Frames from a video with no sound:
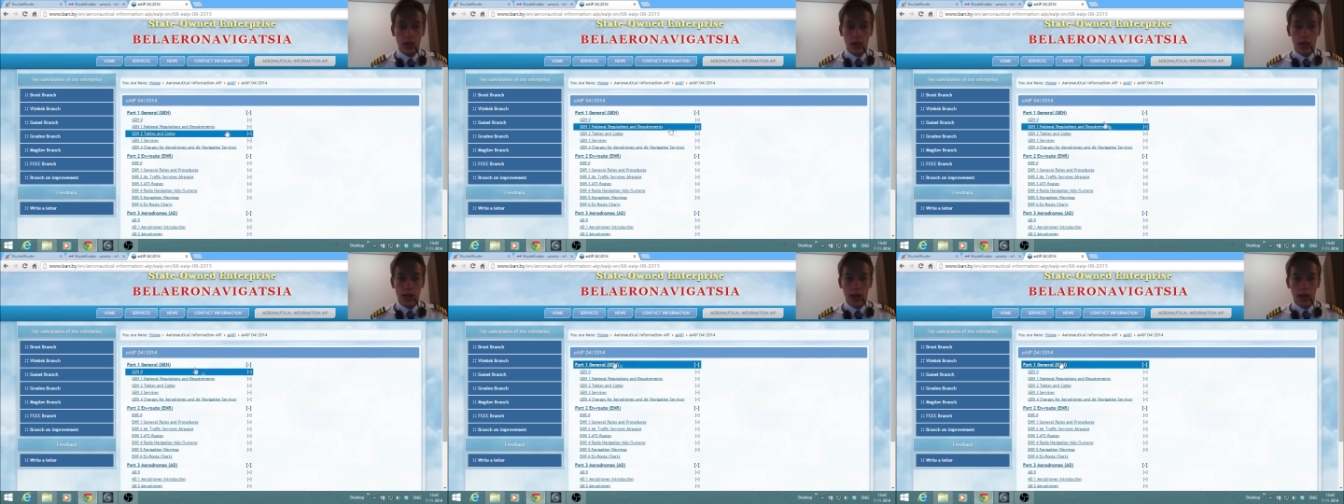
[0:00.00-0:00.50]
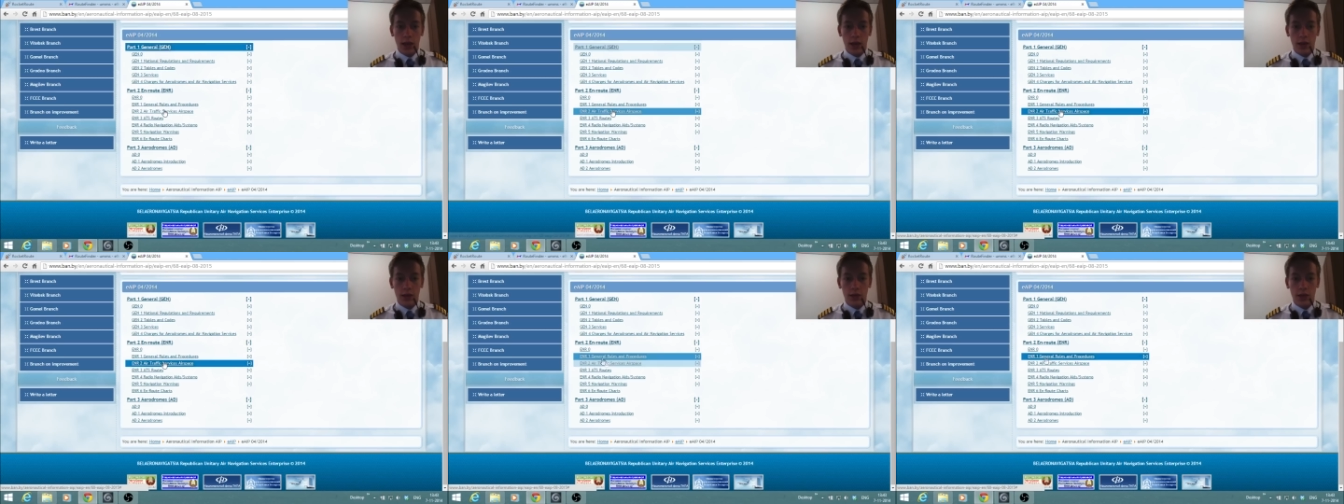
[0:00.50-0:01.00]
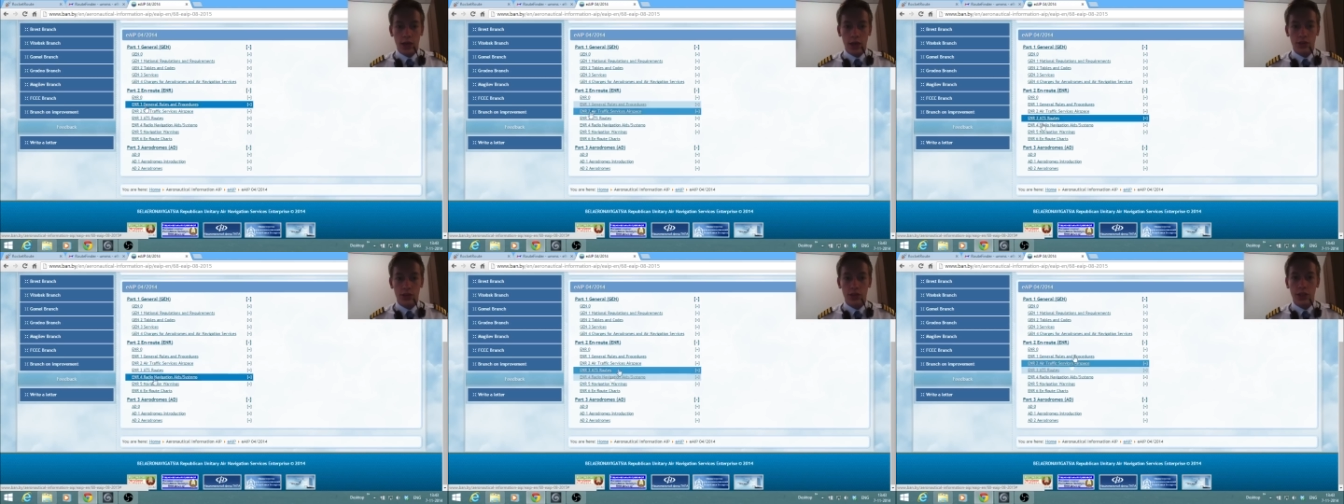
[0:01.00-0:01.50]
And
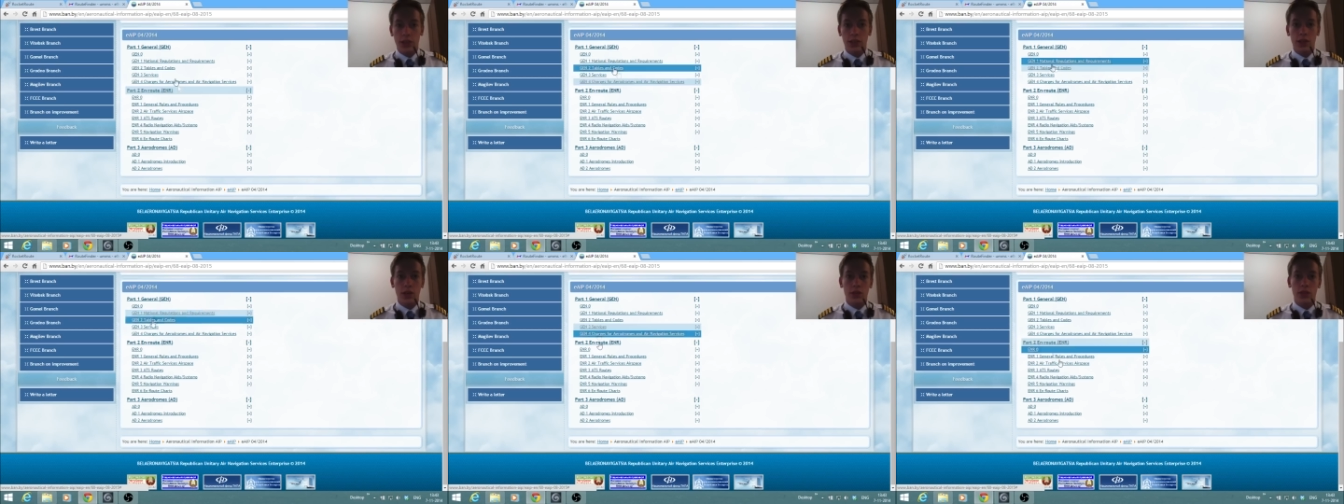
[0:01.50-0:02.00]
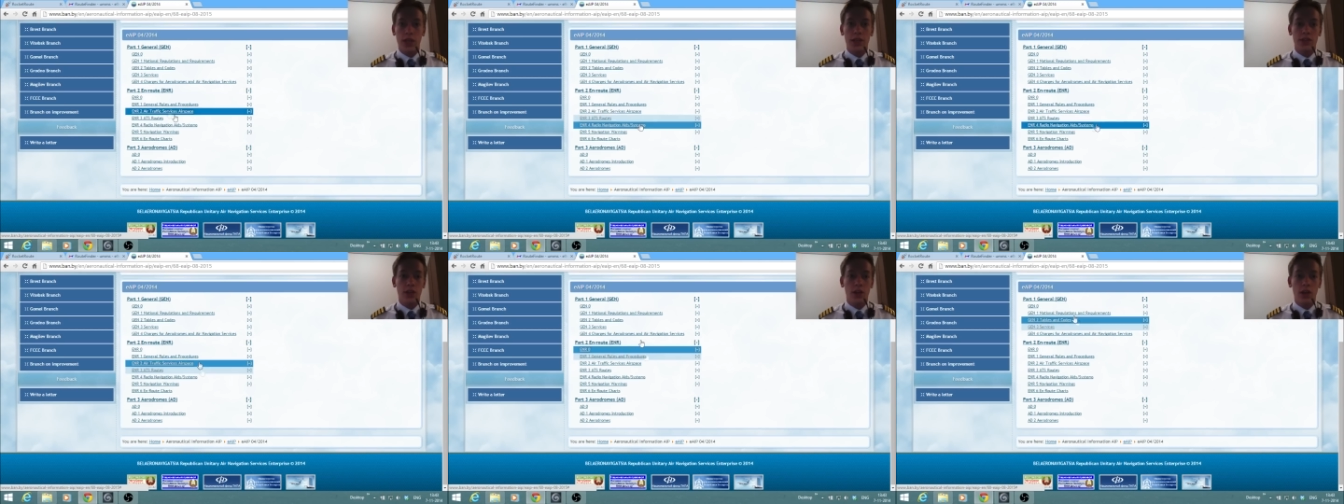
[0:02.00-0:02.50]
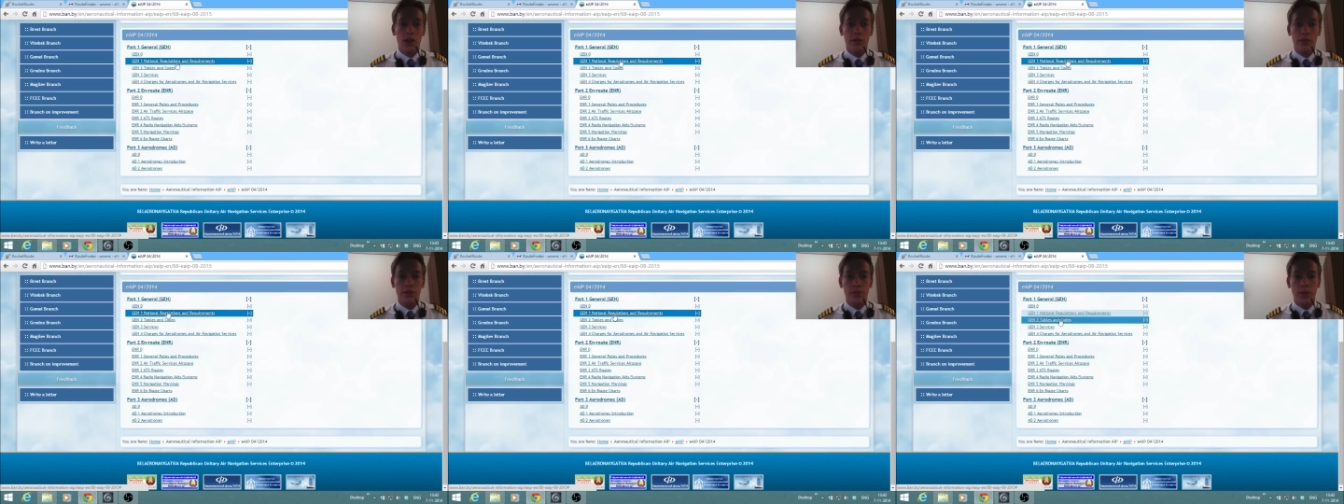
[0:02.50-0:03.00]
as you can see, it contains a lot of
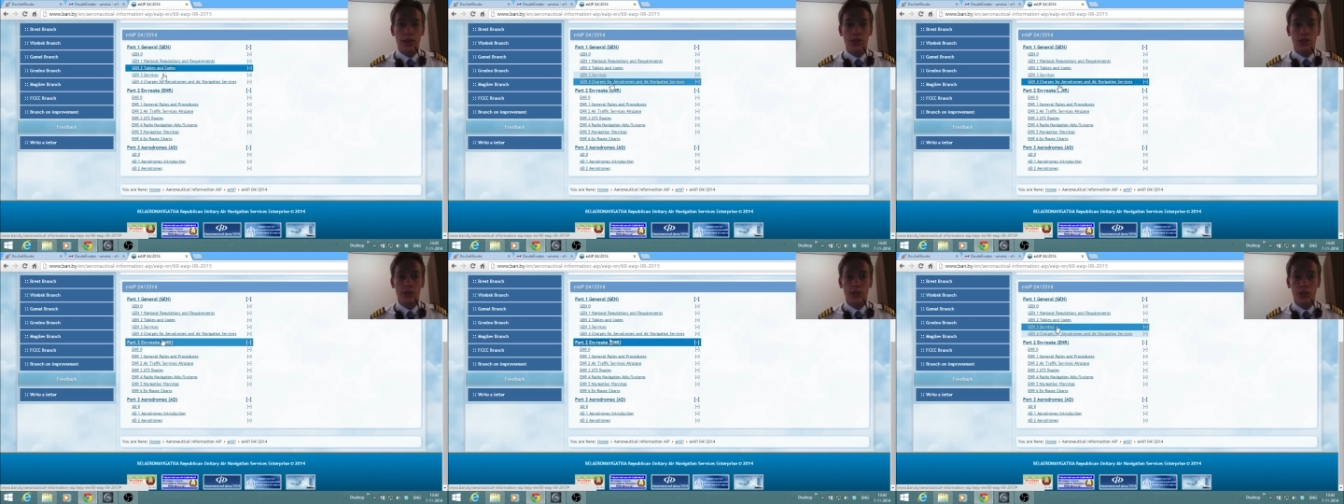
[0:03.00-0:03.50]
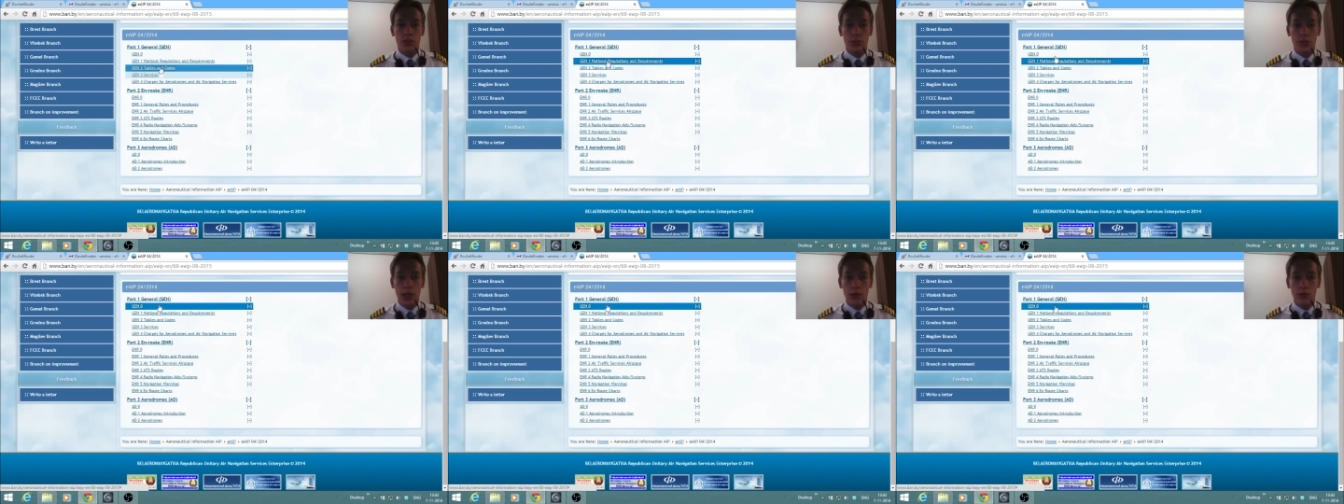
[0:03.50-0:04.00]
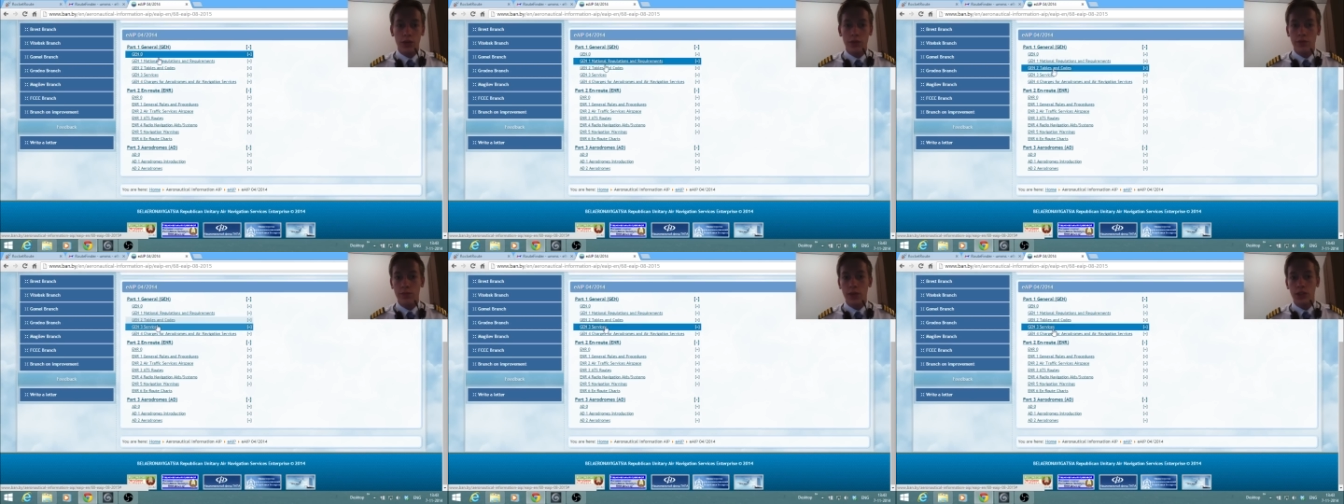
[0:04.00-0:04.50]
information, some general
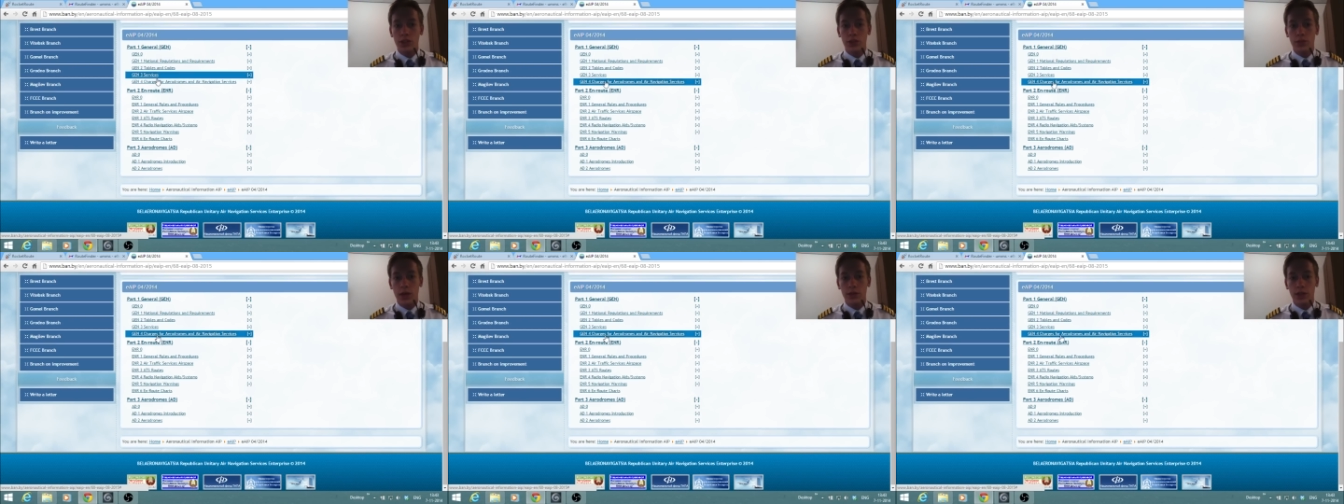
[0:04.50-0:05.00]
information about the